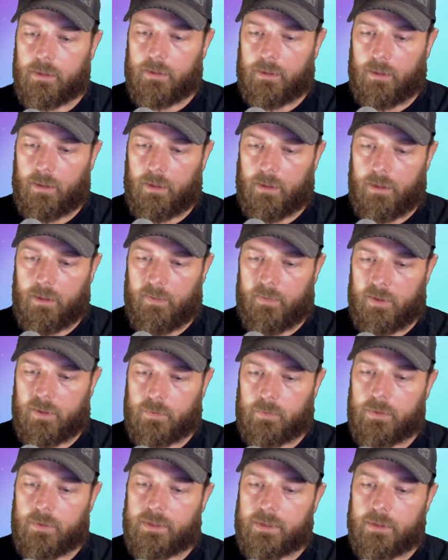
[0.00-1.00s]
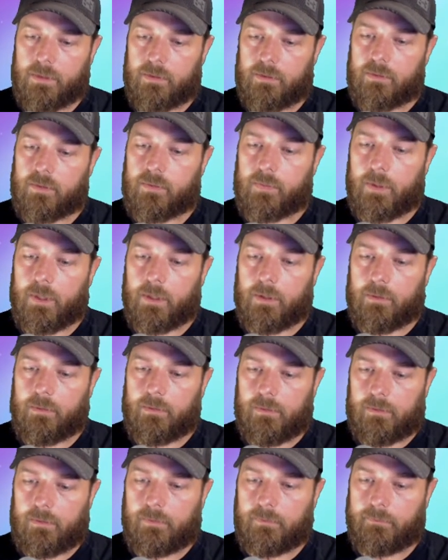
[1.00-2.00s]
This wizard dude's pretty
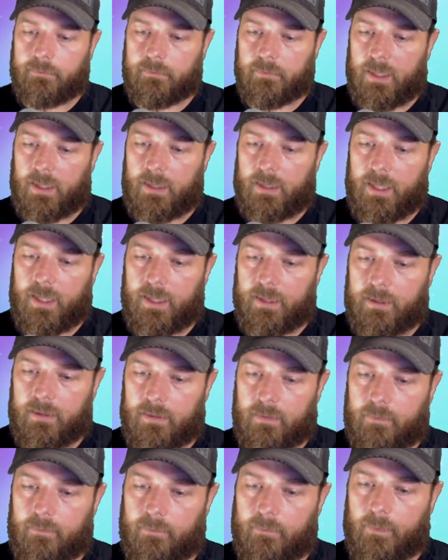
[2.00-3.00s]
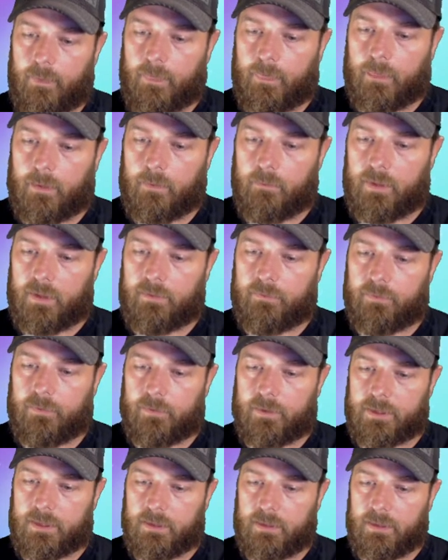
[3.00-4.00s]
cool. I like him. But
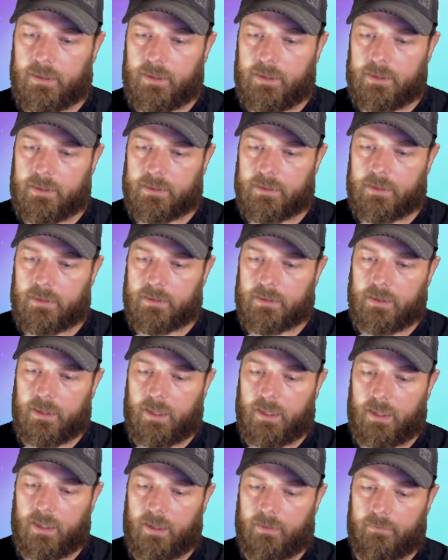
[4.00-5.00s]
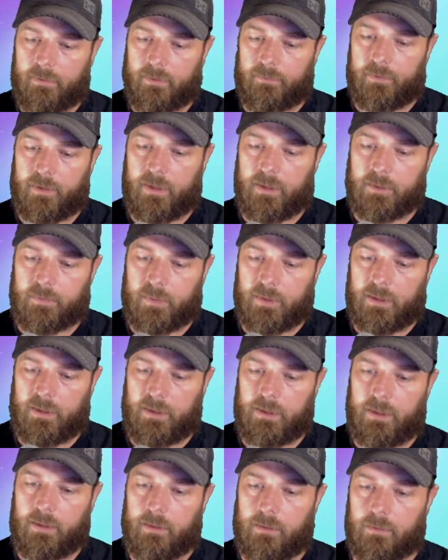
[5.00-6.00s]
unfortunately, he just does not have enough
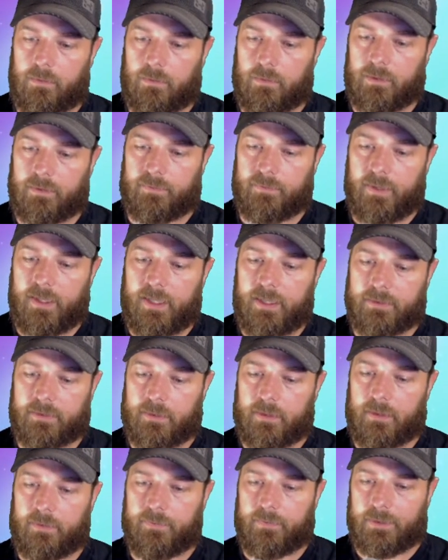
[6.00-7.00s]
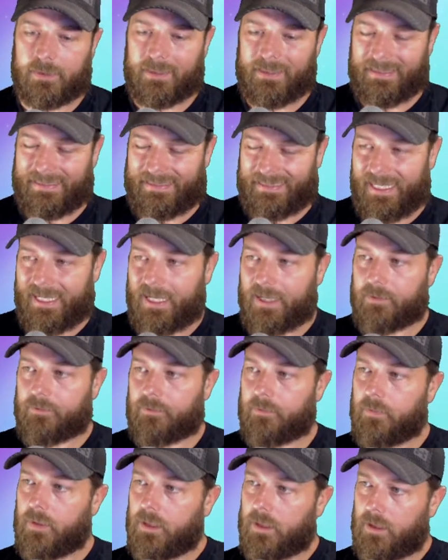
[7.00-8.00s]
HP or is fast enough on the attack
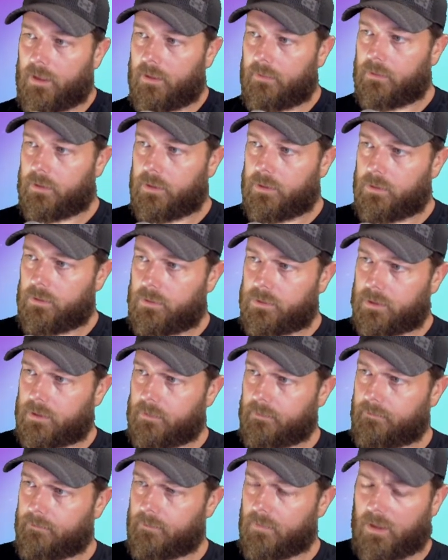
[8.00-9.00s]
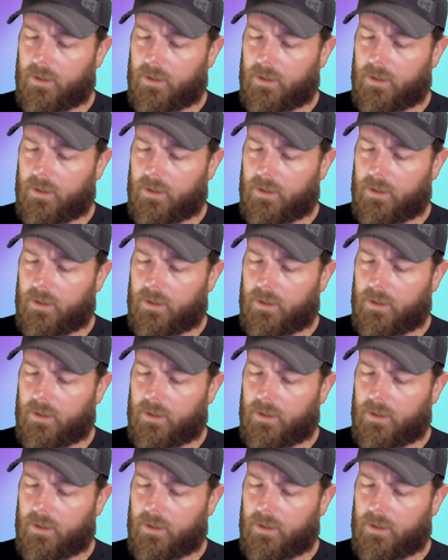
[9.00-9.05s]
for me to ever use him.